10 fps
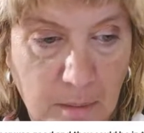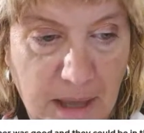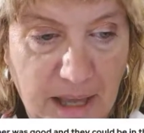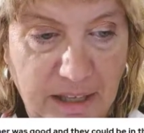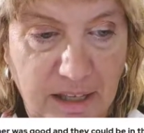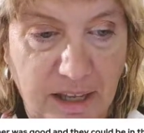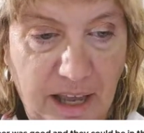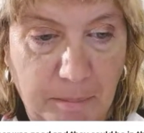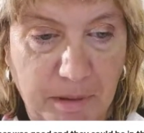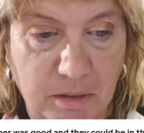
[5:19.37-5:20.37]
Maggie,
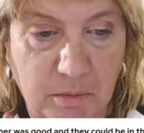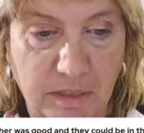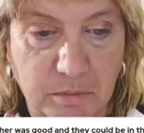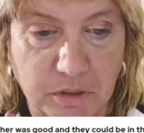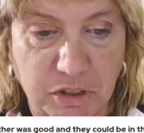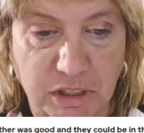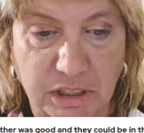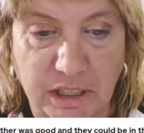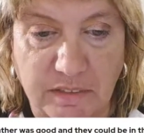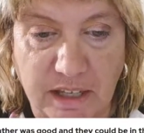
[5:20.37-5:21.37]
happy the weather was
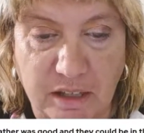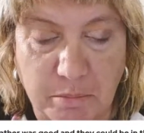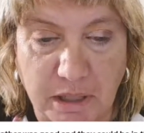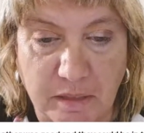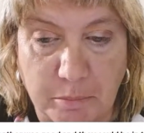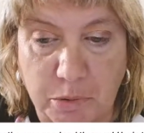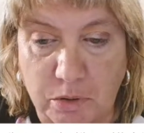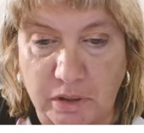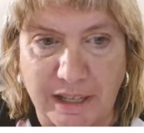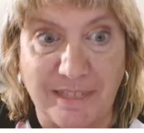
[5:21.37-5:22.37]
good and they could be in the
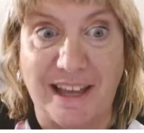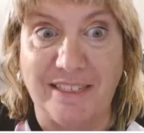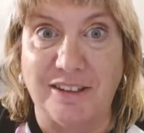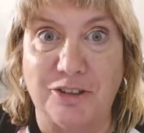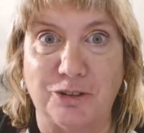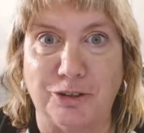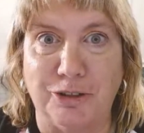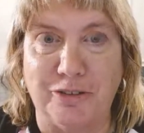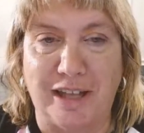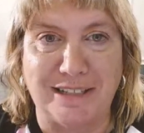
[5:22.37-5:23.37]
pool. Isn't that the
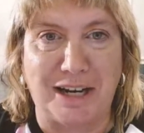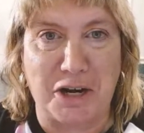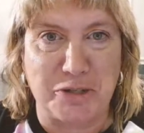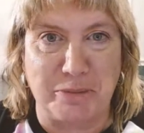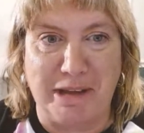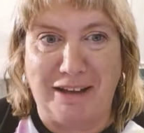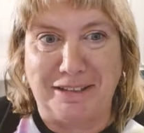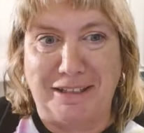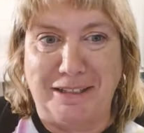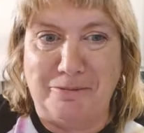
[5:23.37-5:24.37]
truth? That tires them out,
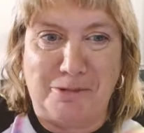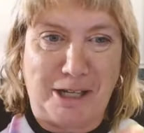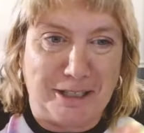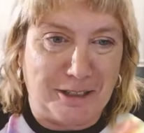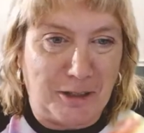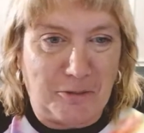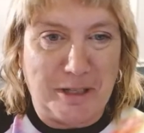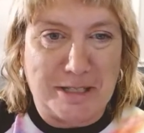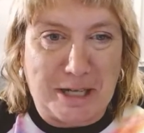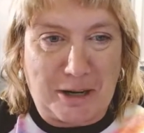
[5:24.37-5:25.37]
doesn't it? Water
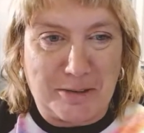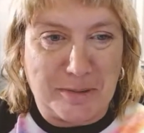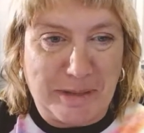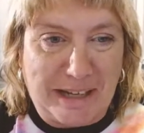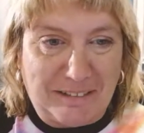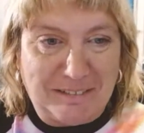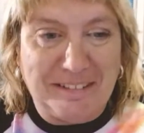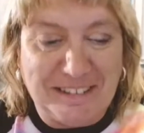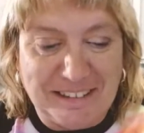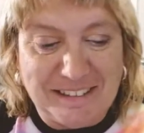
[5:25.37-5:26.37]
always tires them out.
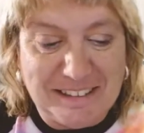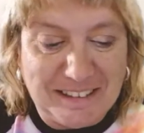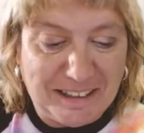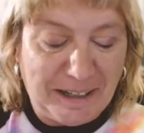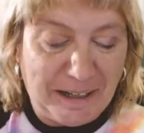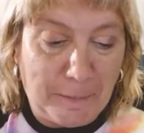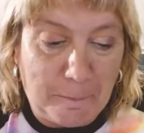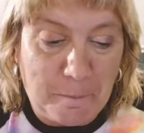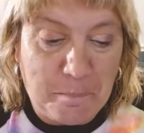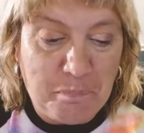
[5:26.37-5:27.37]

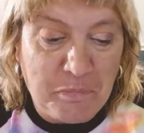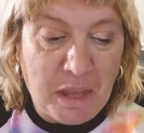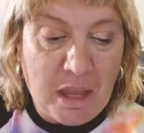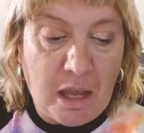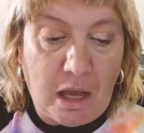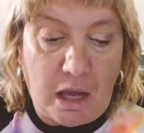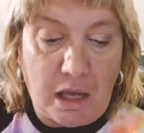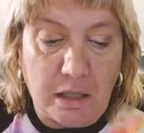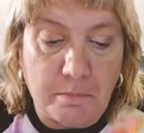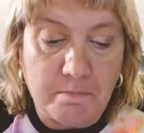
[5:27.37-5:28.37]
Yep.
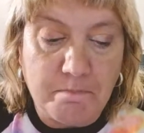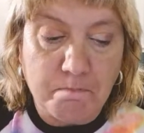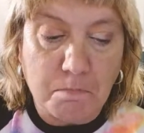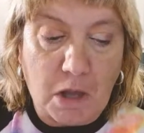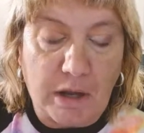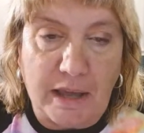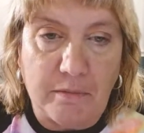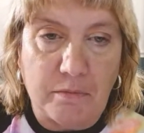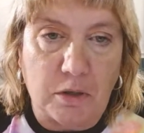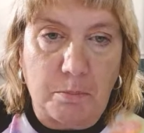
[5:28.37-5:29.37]
Um,
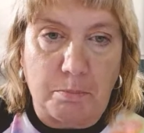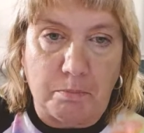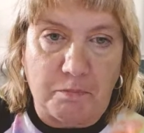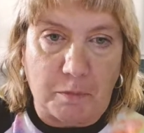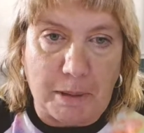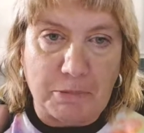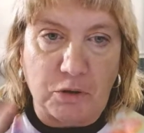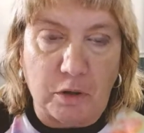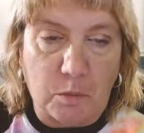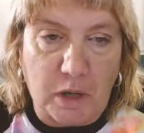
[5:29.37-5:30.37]
okay, there, for people
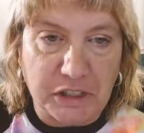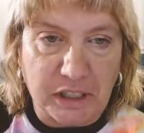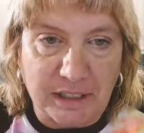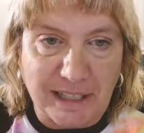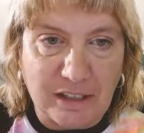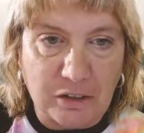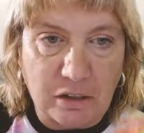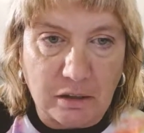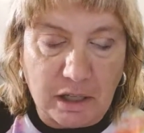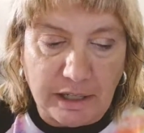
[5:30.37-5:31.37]
who are watching
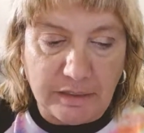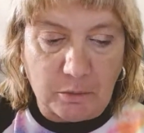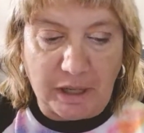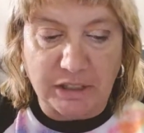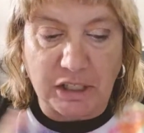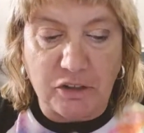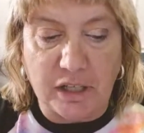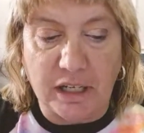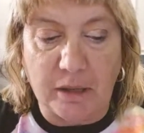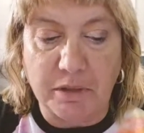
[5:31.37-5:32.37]
later, the ways that you
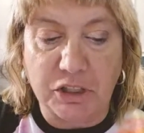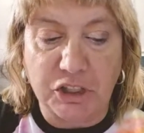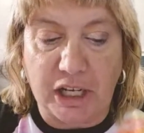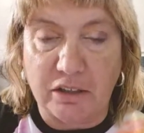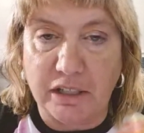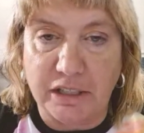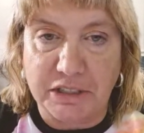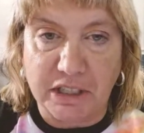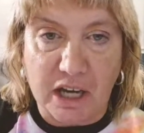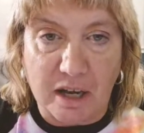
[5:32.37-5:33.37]
can help this channel is
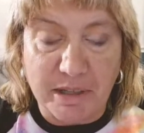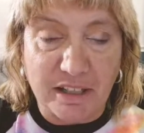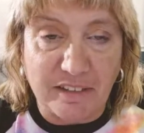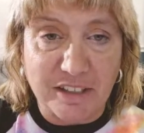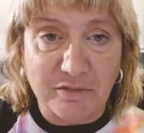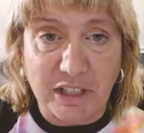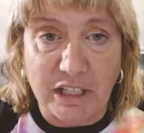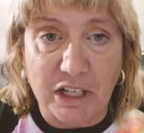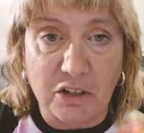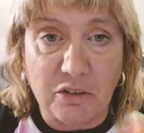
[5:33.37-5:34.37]
to comment on this
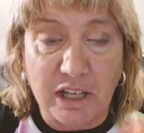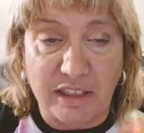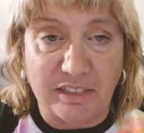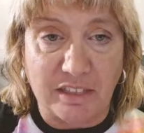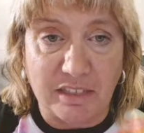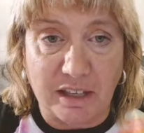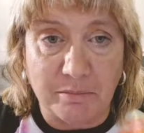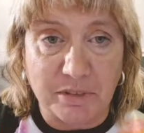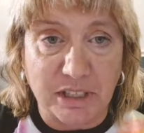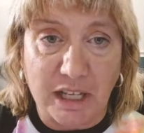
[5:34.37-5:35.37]
video, hit the
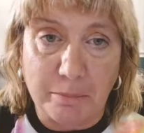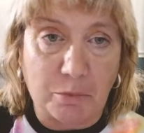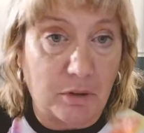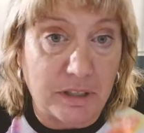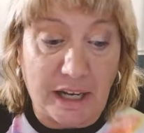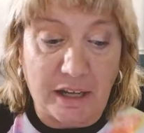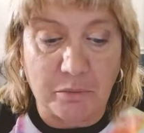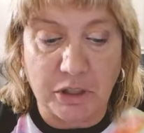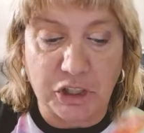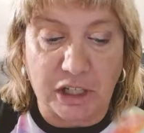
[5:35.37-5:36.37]
thumbs up or
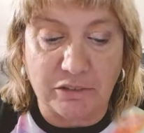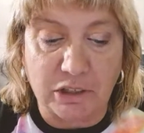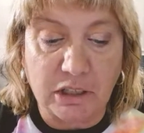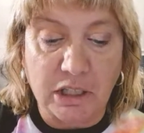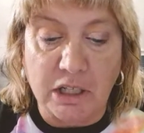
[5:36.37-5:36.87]
down, whichever,